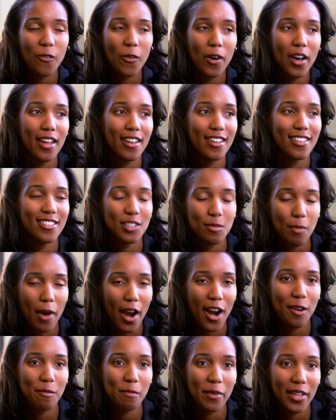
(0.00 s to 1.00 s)
What
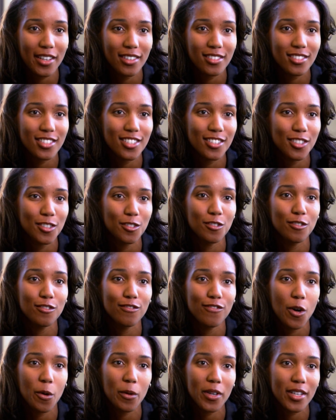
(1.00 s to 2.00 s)
inspired me to
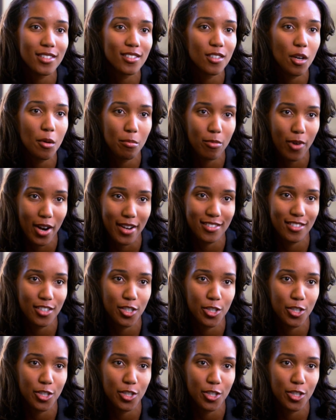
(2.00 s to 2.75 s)
focus on breast